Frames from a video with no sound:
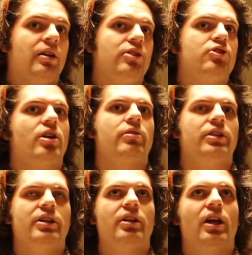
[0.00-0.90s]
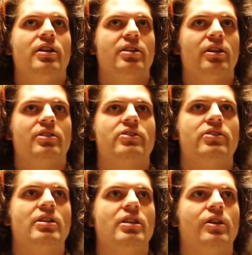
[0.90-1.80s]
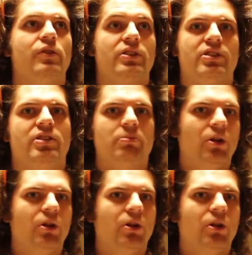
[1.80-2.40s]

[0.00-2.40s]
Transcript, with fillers: it's generally a good idea to see if existing